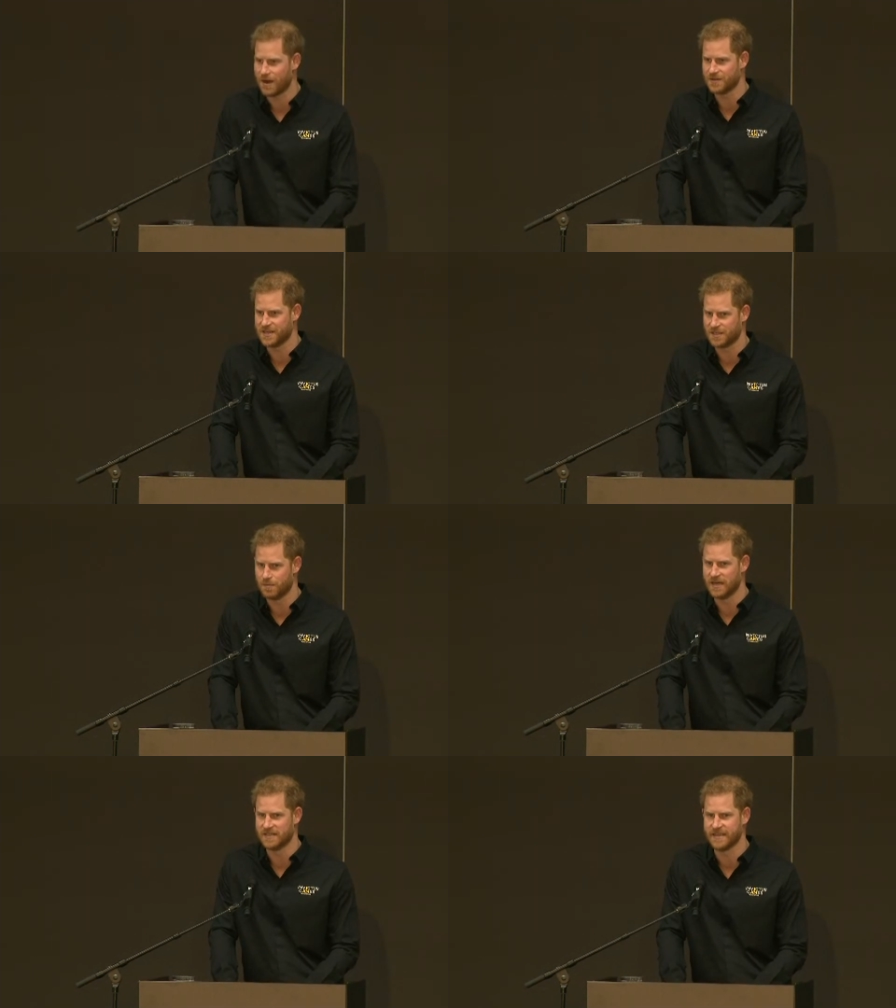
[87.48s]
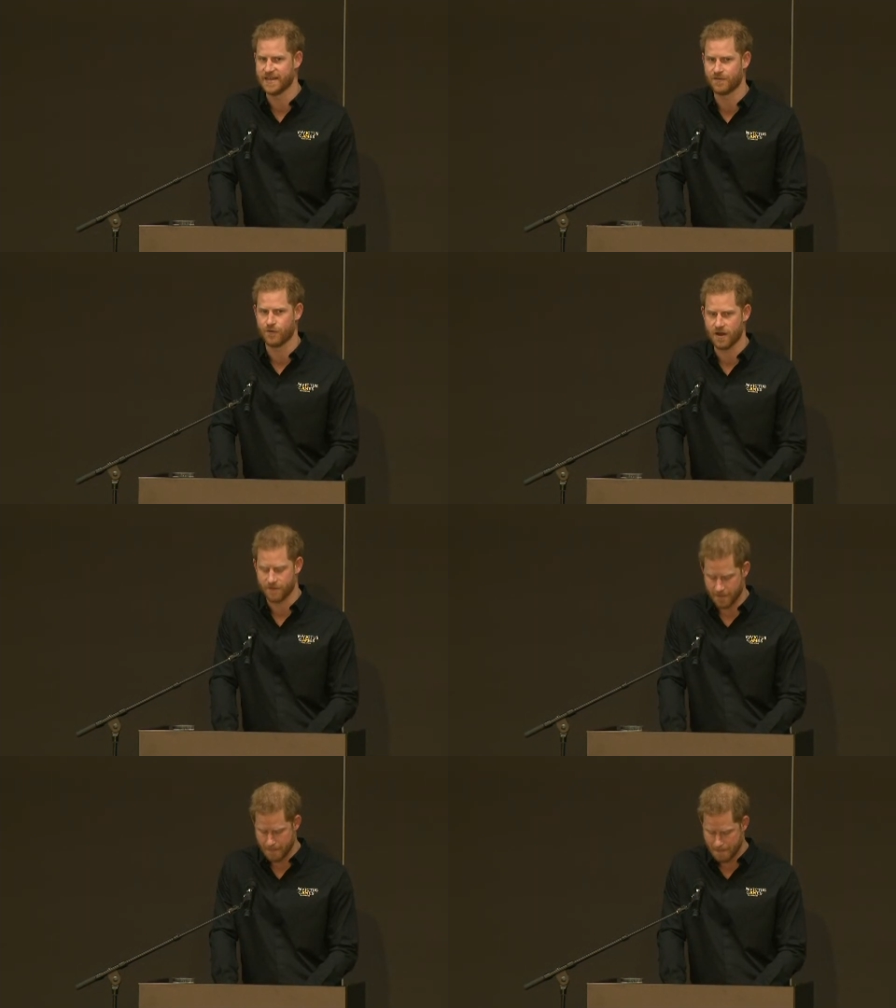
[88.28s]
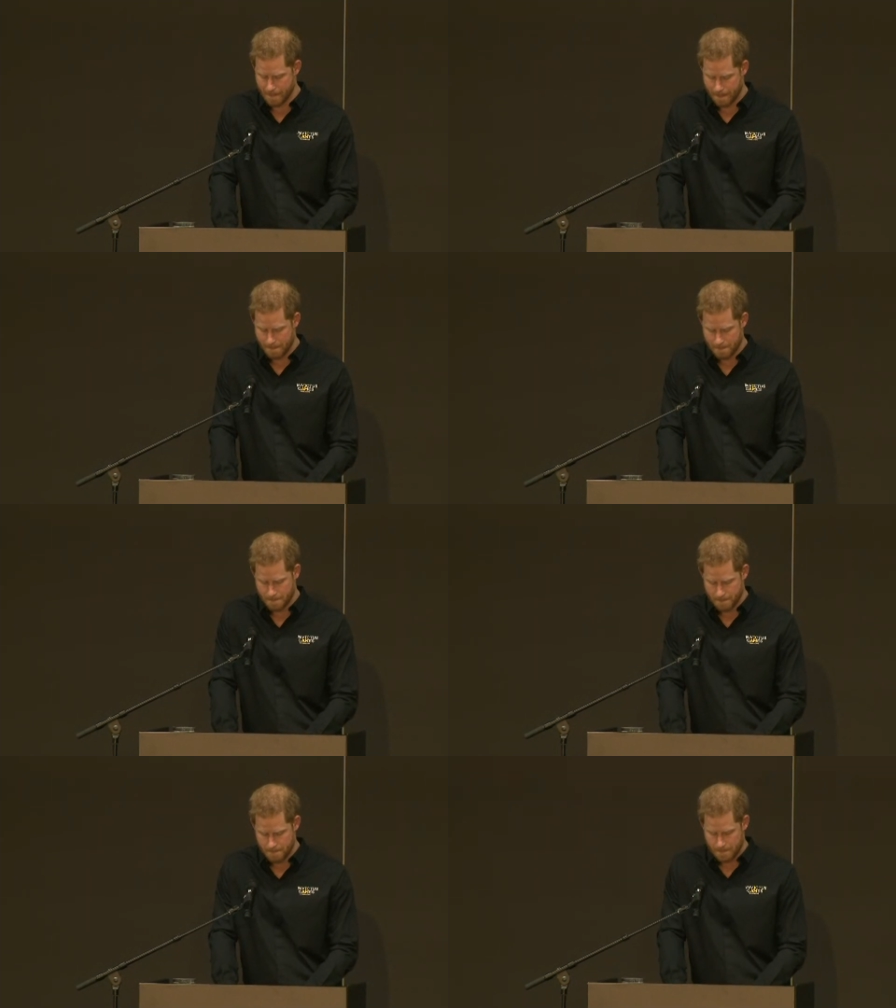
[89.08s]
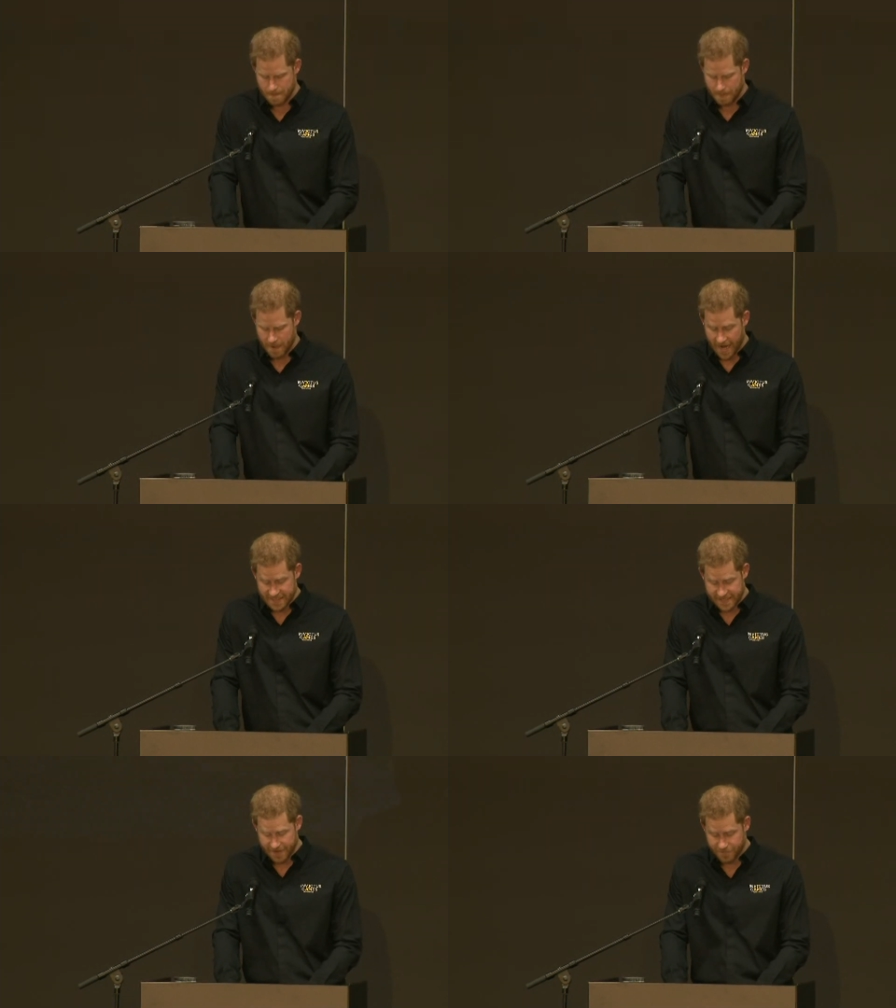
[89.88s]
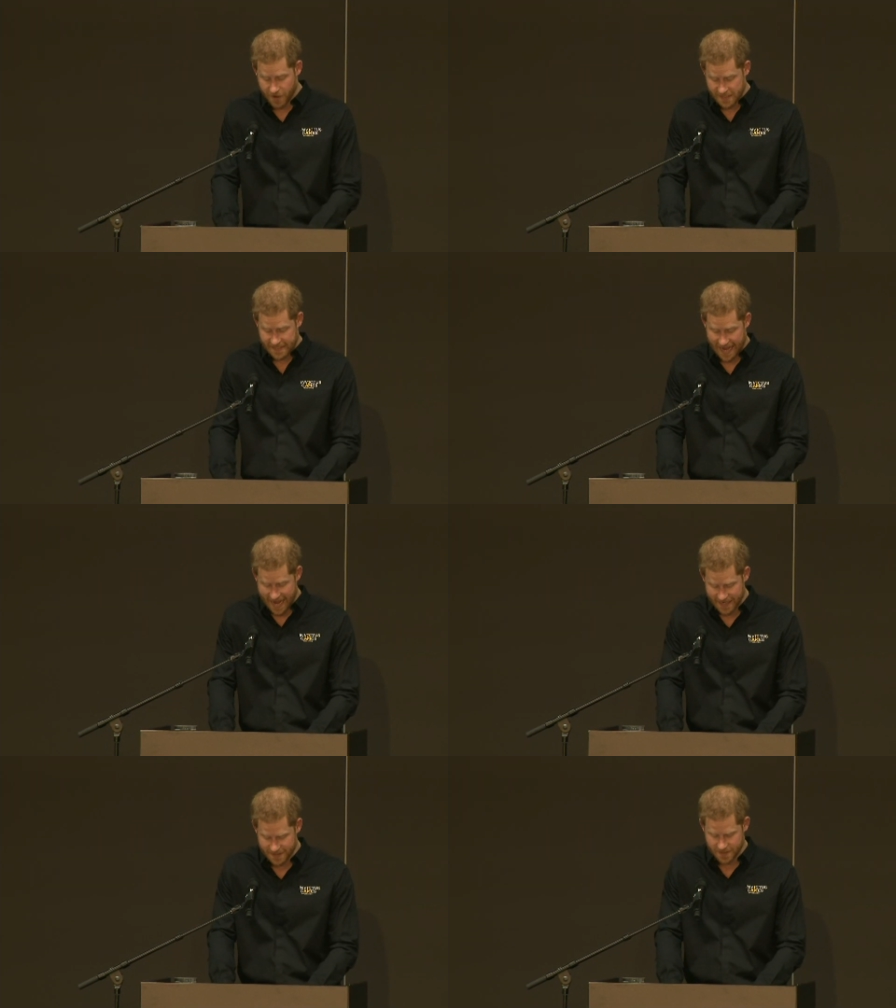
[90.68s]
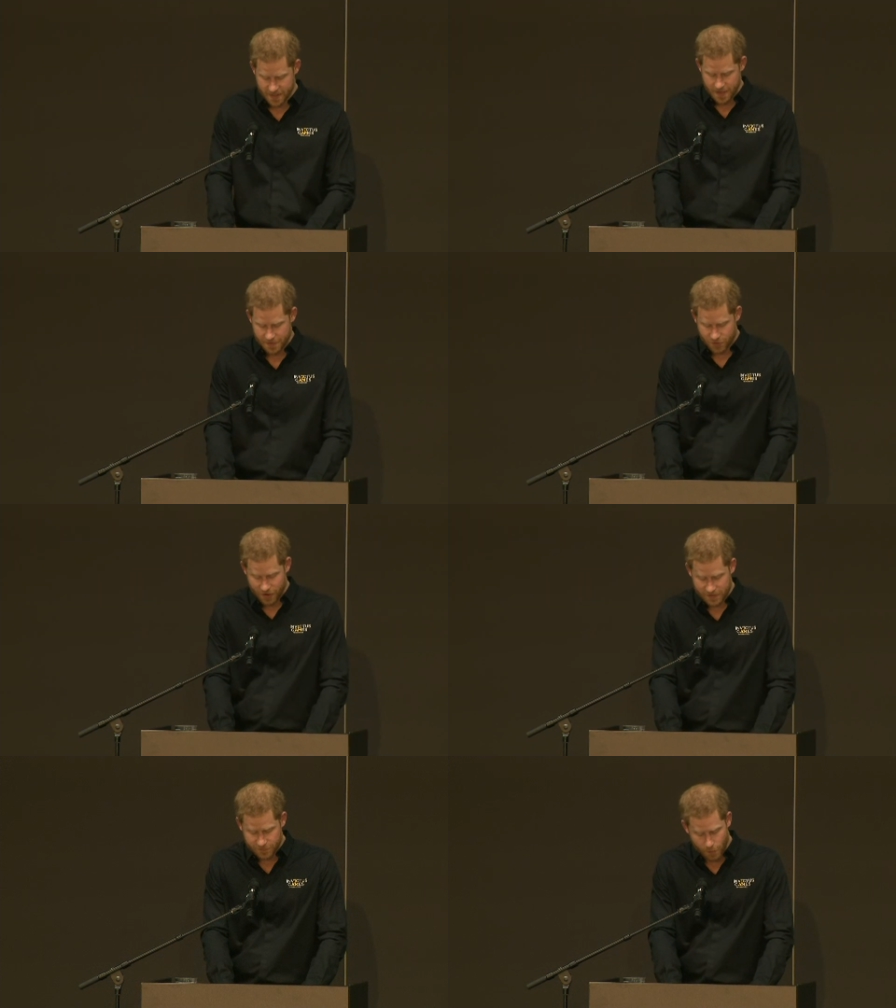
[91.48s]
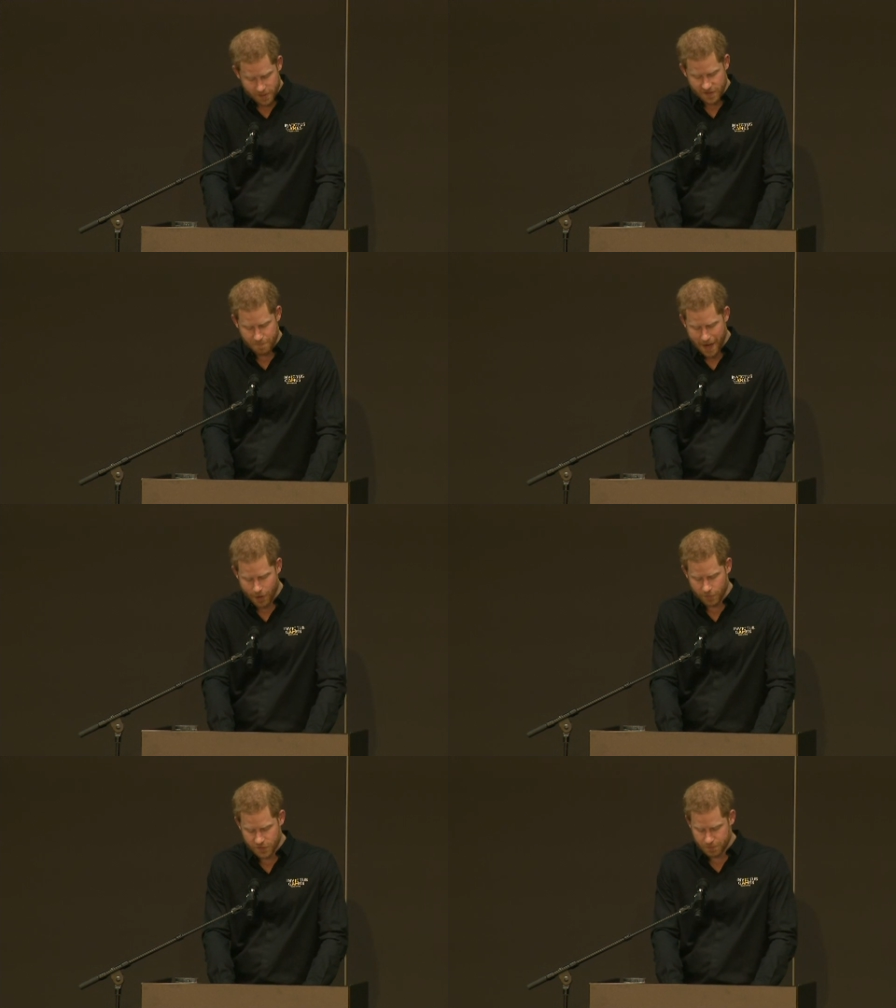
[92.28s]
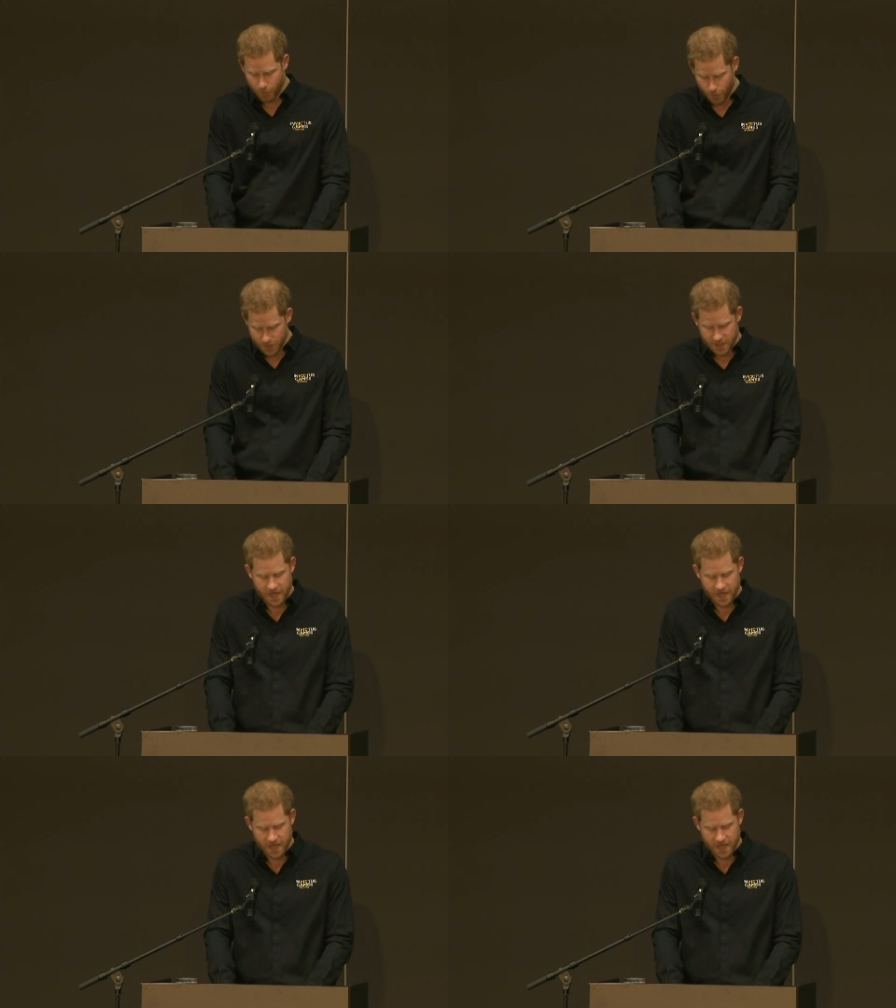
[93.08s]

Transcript: around disability forever. I'd seen firsthand the transformative power of sport